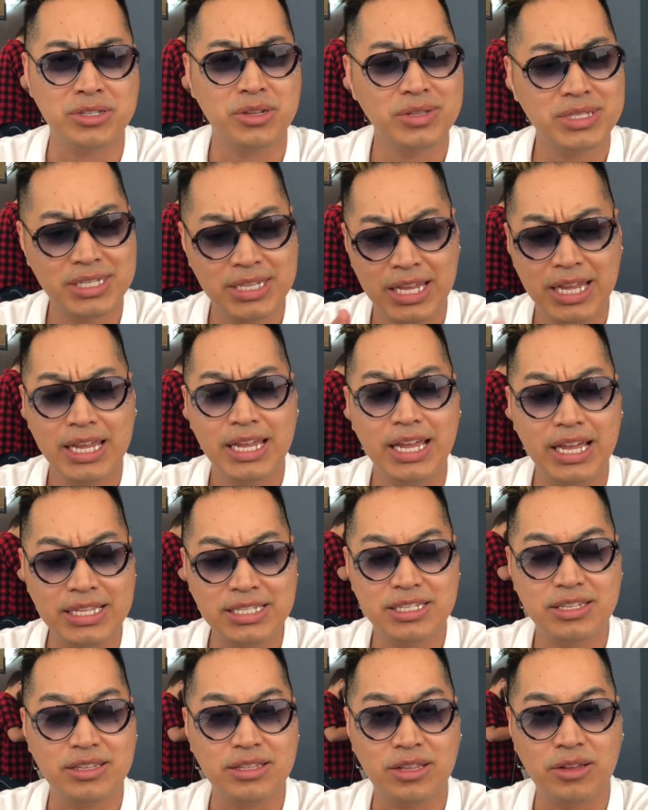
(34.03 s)
So
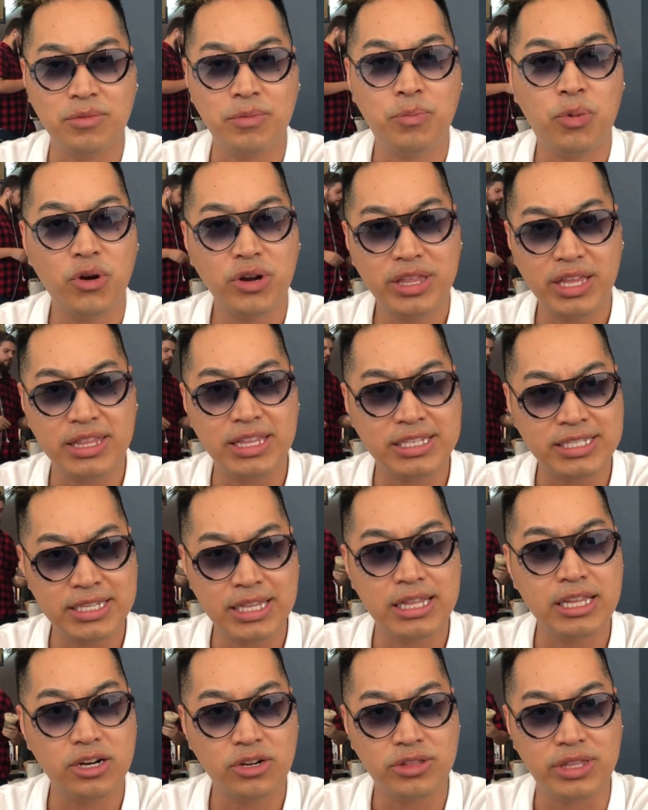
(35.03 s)
it's the important thing. It's
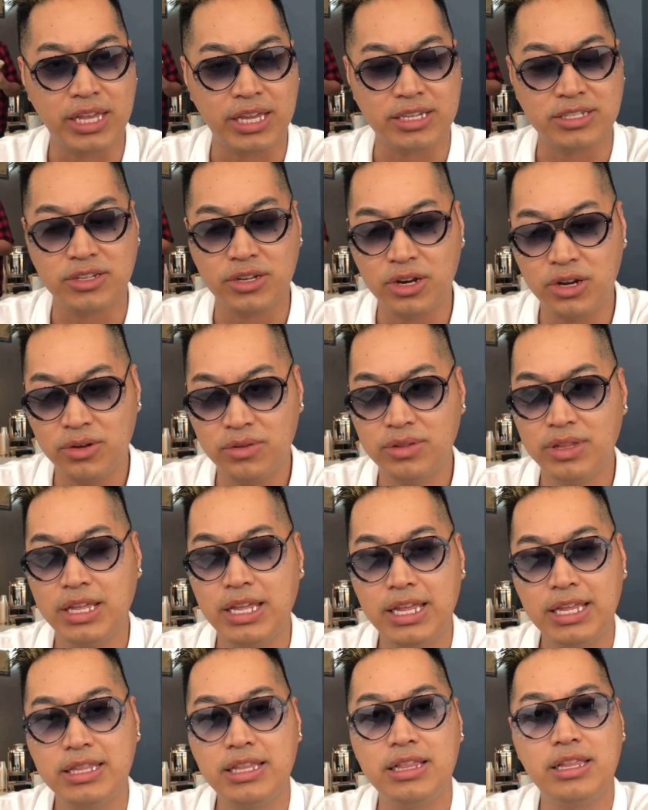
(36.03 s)
the little things, the
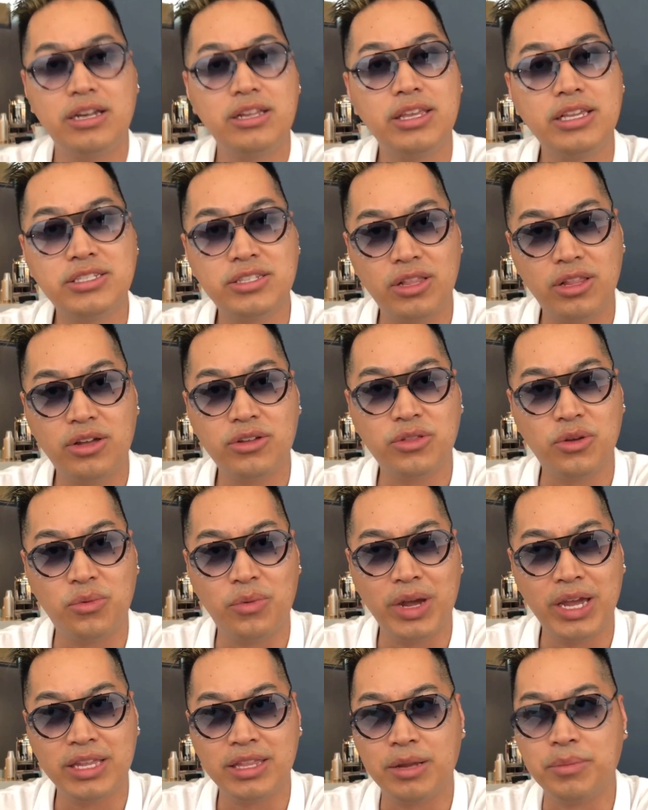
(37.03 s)
little things along the
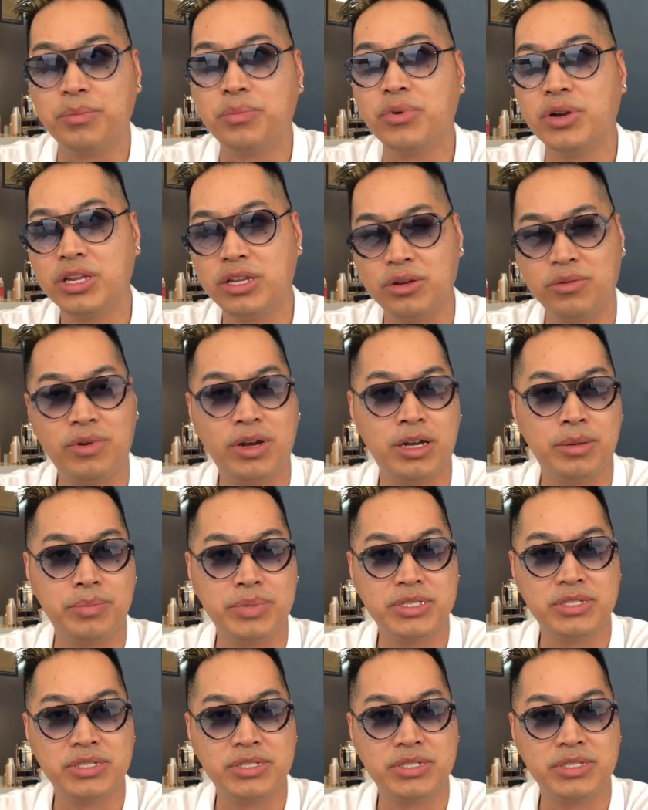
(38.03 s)
way that bring you up.